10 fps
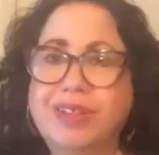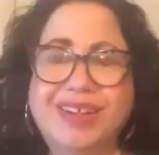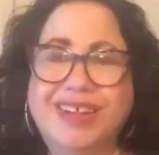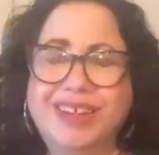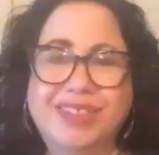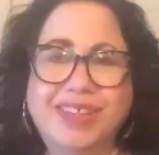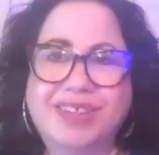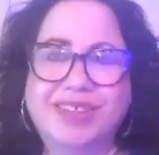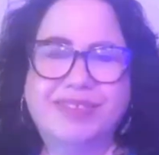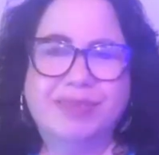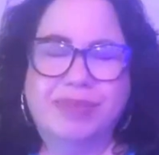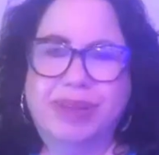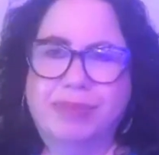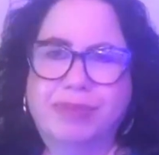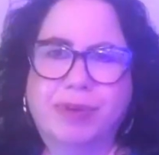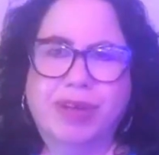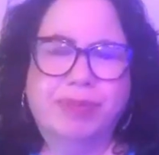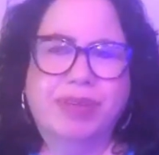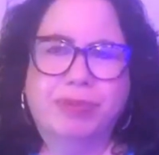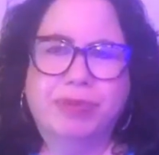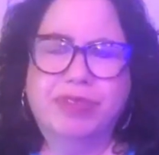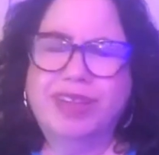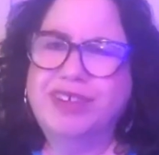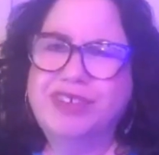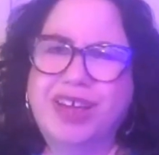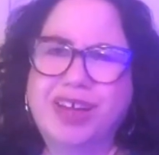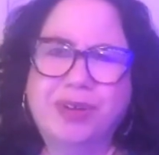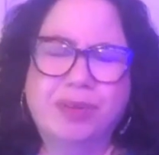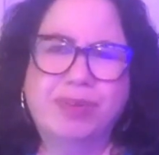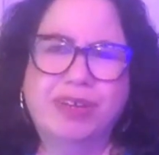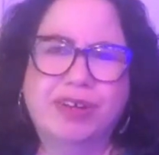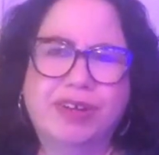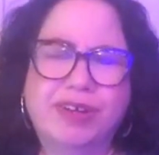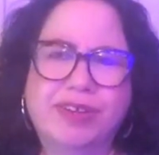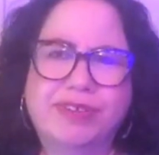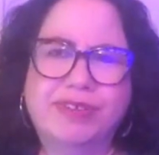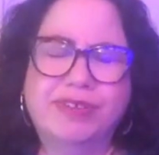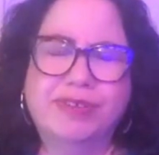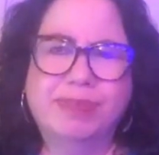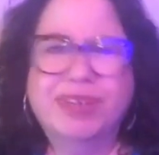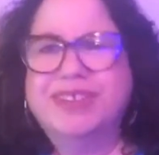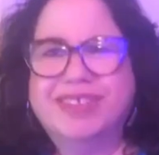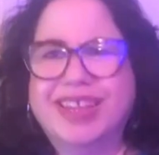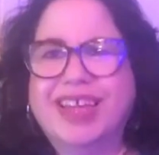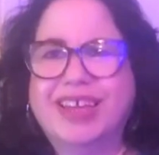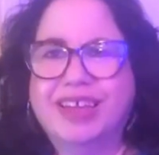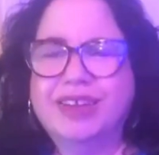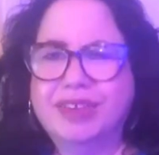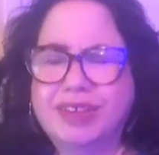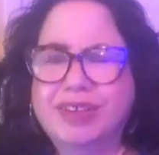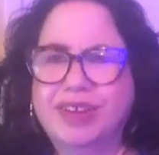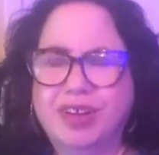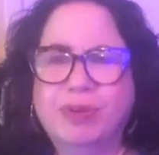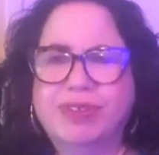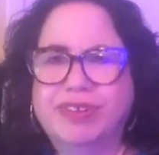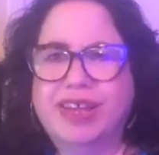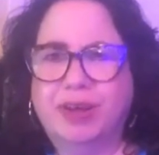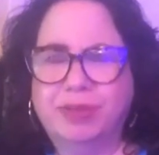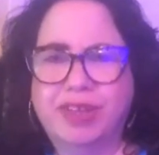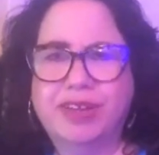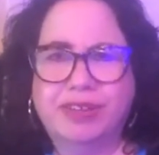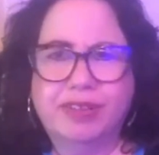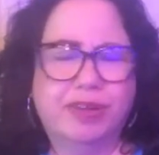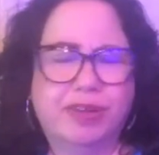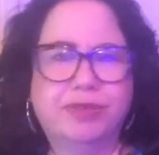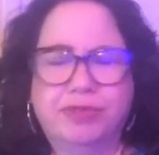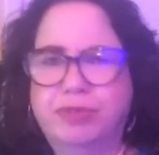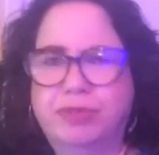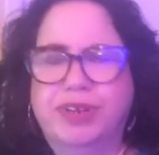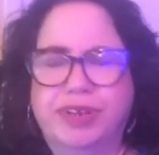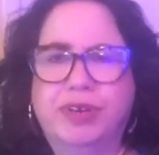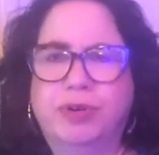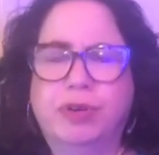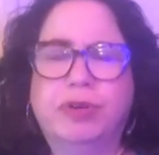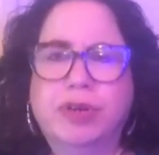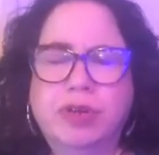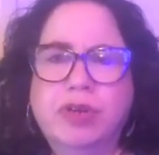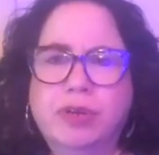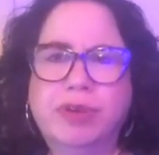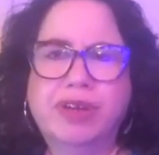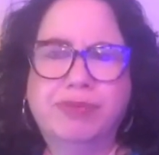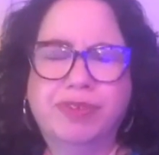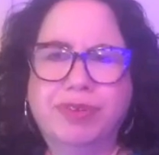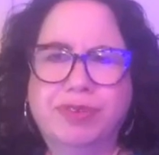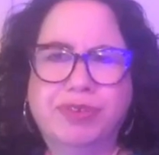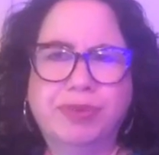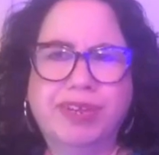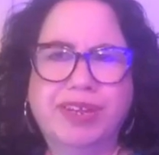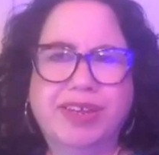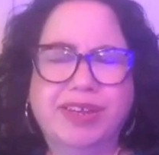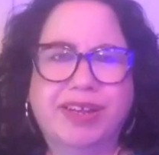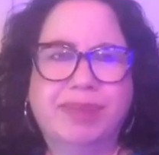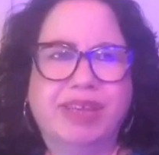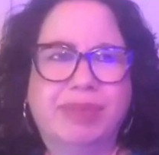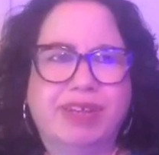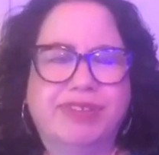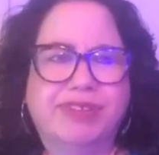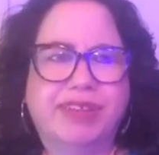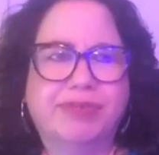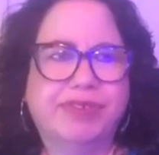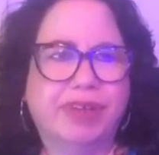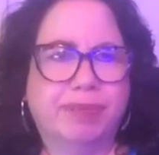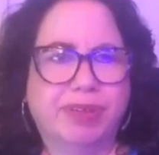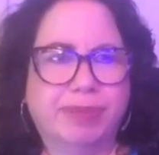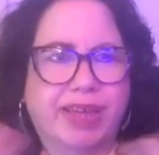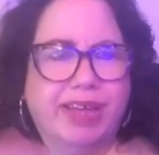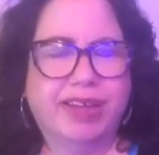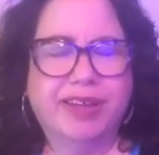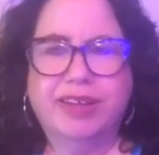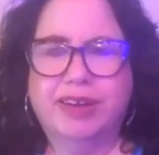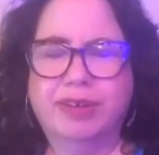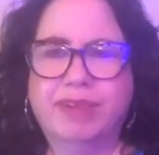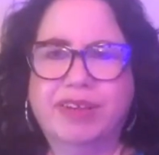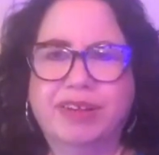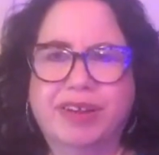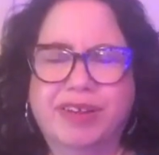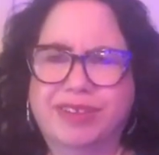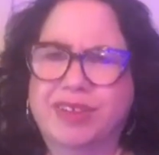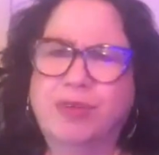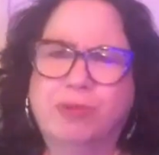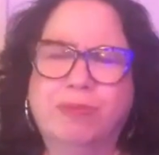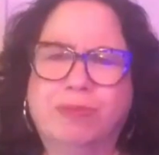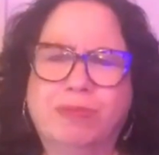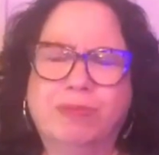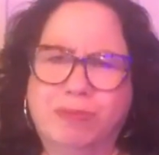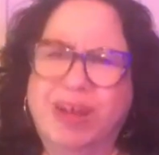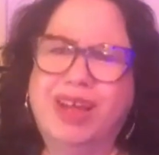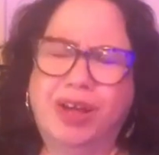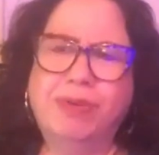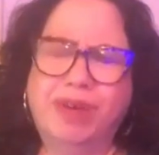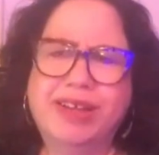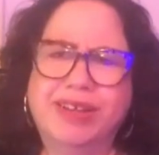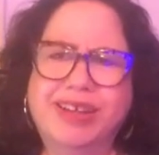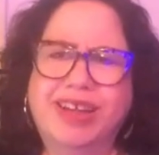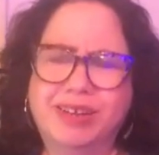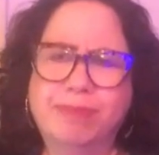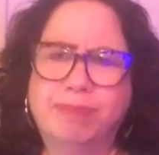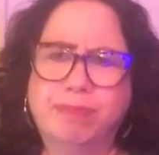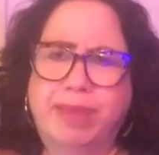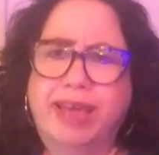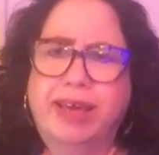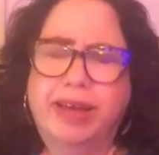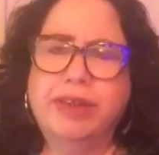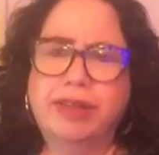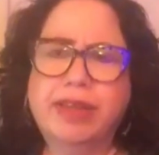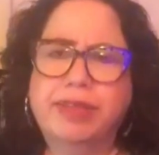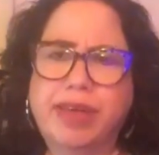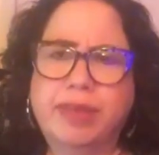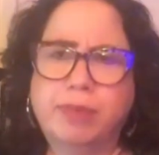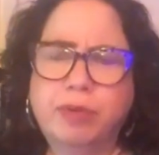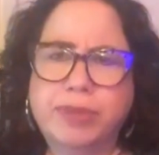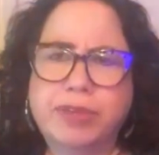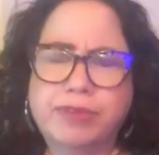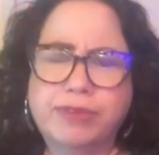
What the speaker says: I think that's sometimes why people lash out because they can. You know, it's an outlet on social media or wherever they're doing it. And maybe instead of stepping back and recognizing, oh, wow, I got mad in that moment